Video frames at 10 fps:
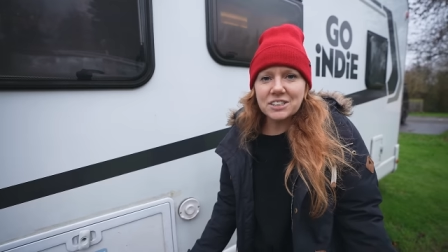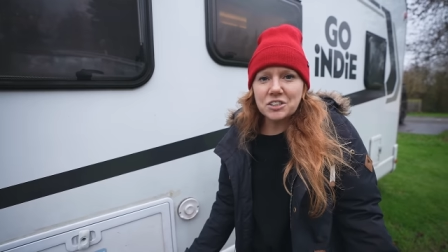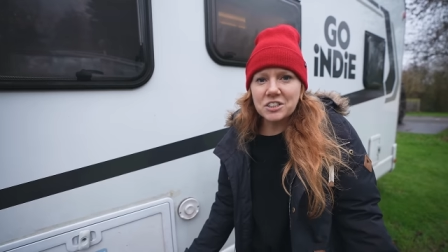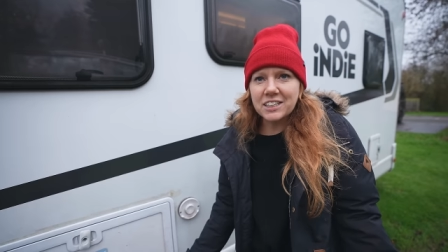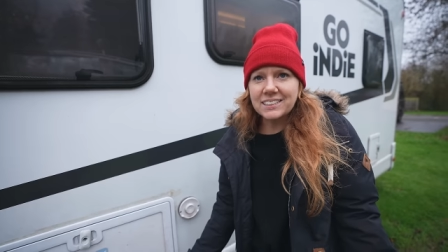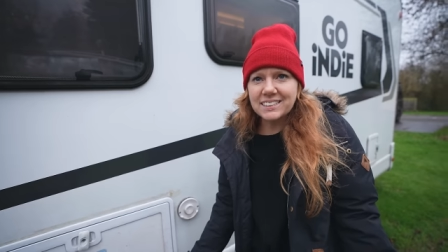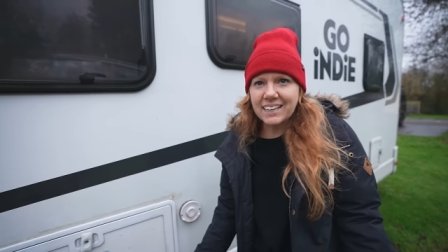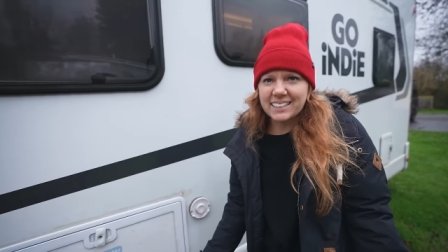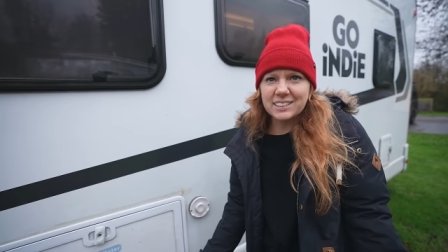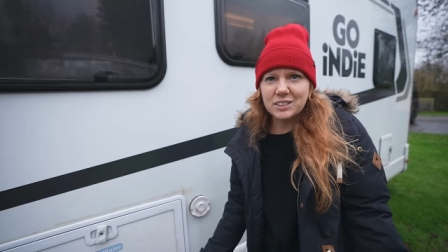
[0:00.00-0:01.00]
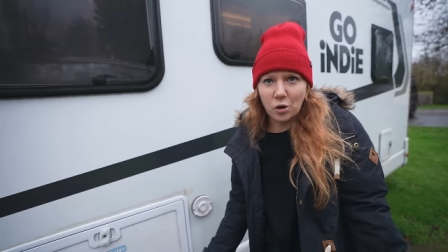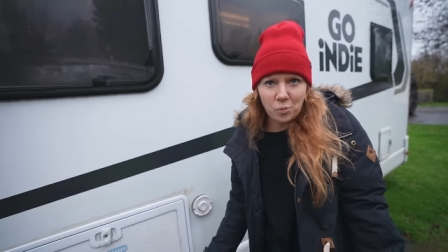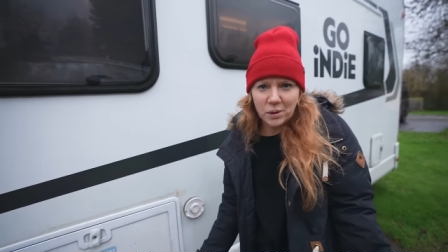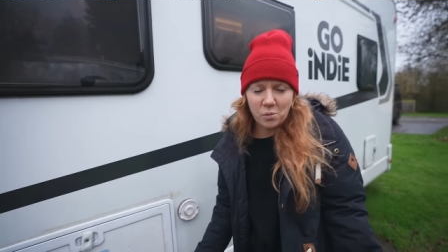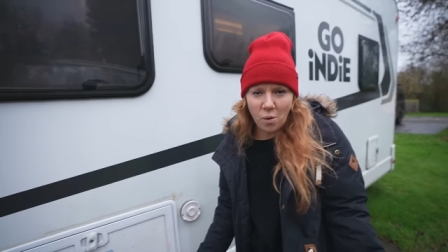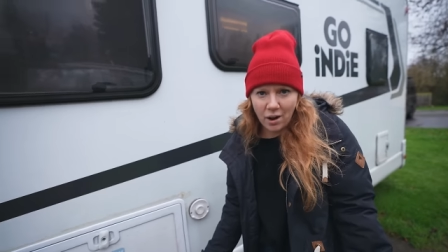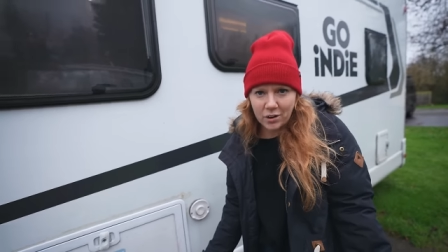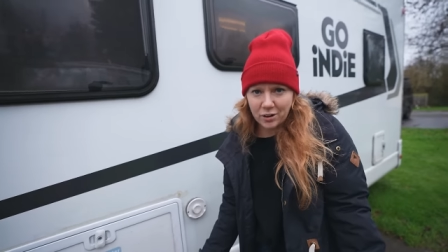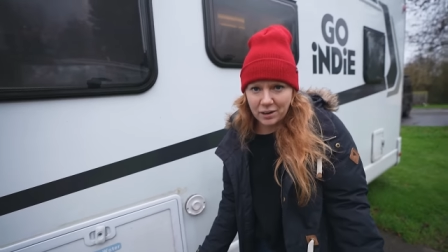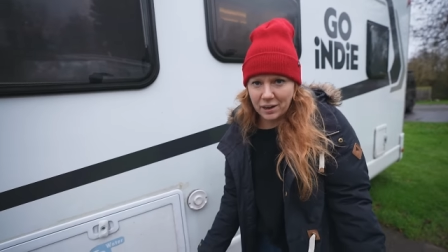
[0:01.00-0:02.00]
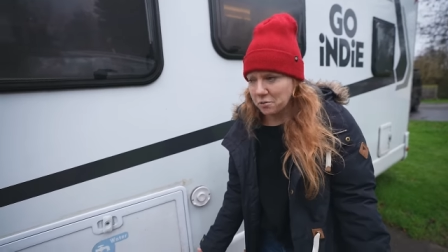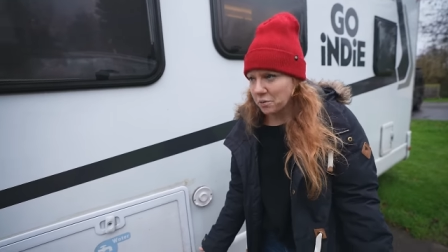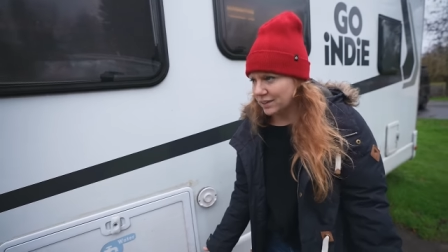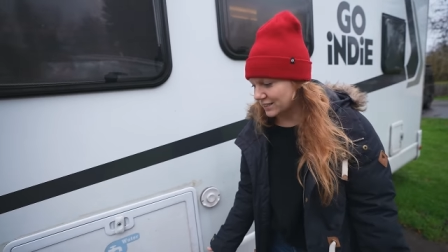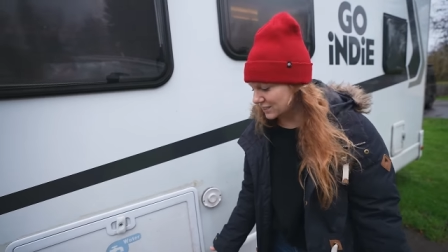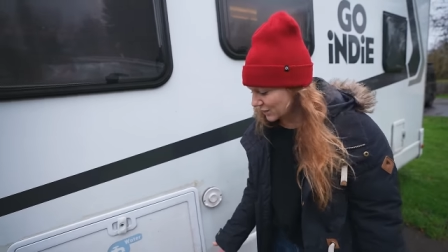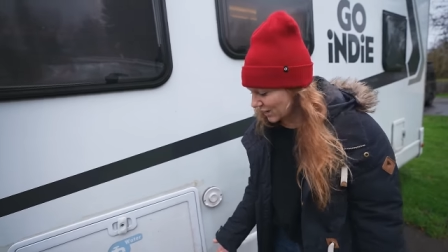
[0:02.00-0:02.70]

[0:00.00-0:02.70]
It's just like soapy water at worst,